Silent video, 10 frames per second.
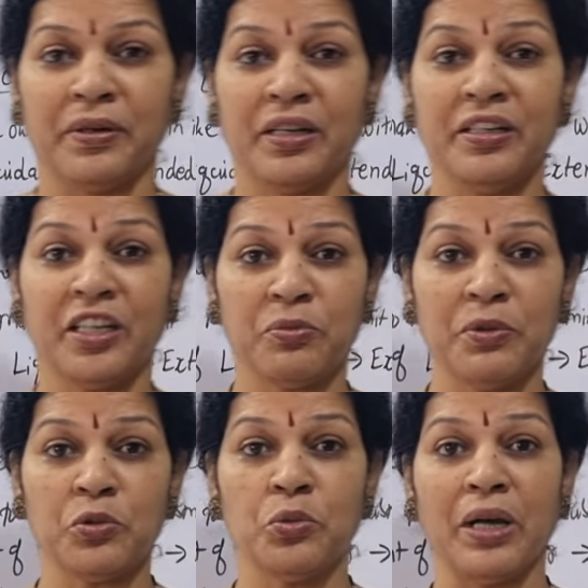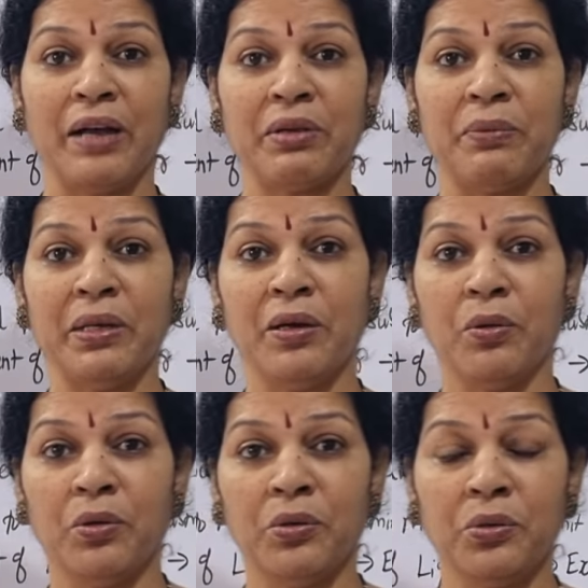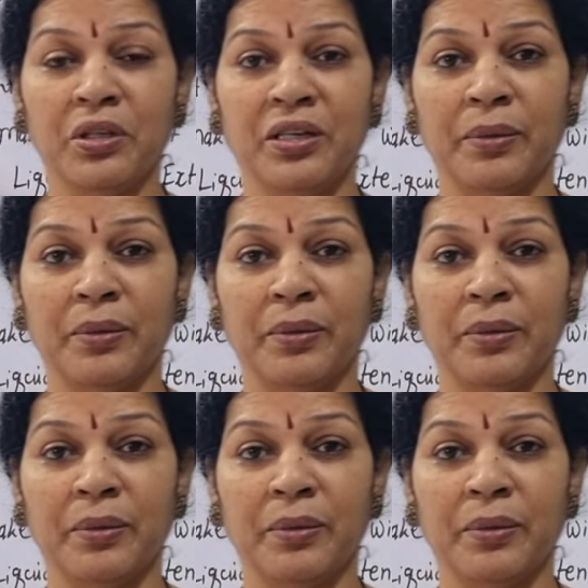Creditors means who have given loan to the